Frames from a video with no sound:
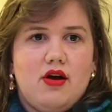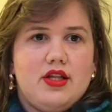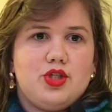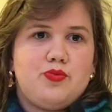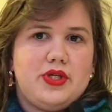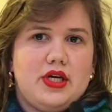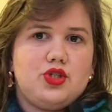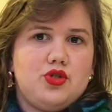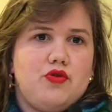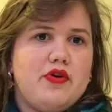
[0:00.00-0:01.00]
knowledge
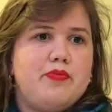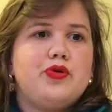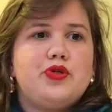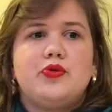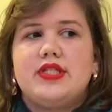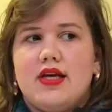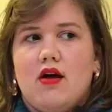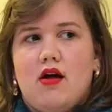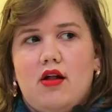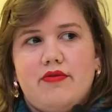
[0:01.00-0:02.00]
production or
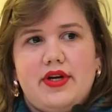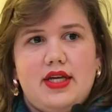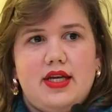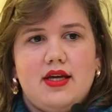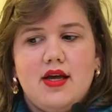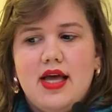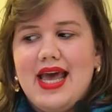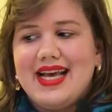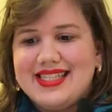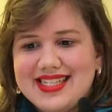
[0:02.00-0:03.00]
reproducing already
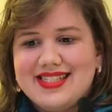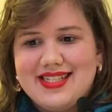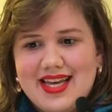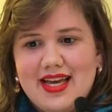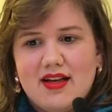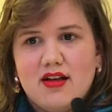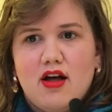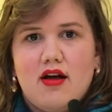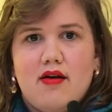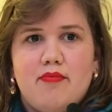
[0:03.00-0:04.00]
existing
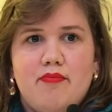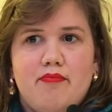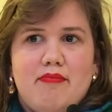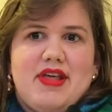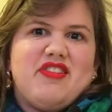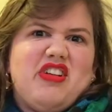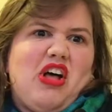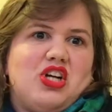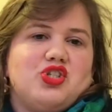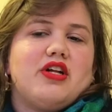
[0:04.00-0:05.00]

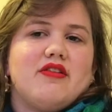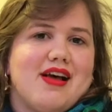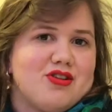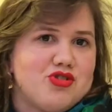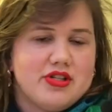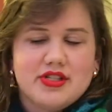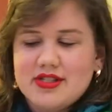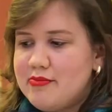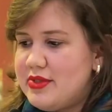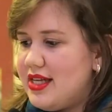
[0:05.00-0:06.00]
methodological
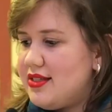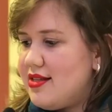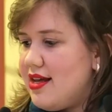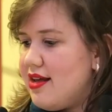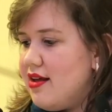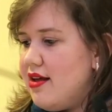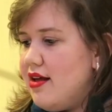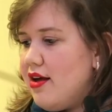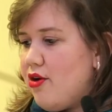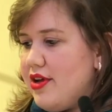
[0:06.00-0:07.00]
nationalisms as they
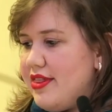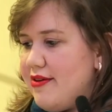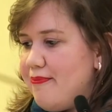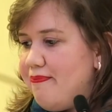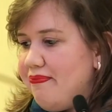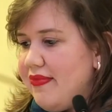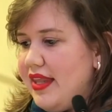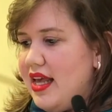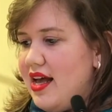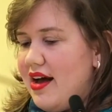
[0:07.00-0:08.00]
coined them.
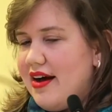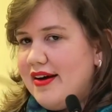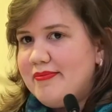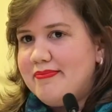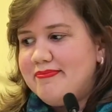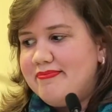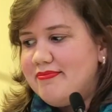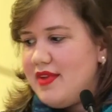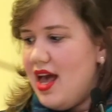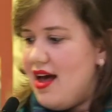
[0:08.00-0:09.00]

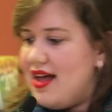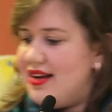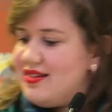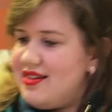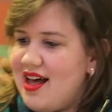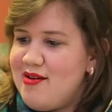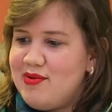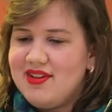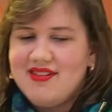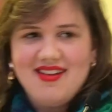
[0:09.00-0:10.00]
Yeah, and I
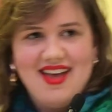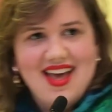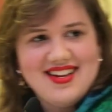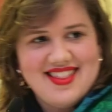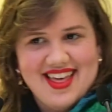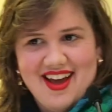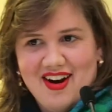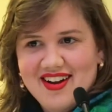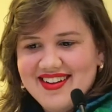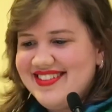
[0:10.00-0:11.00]
will end
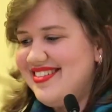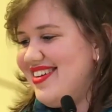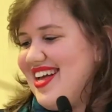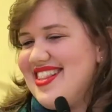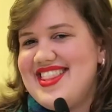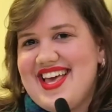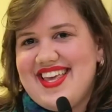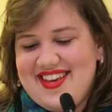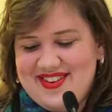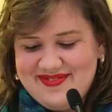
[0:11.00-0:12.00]
there, and
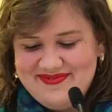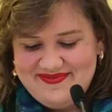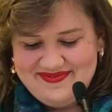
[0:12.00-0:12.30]
thank you.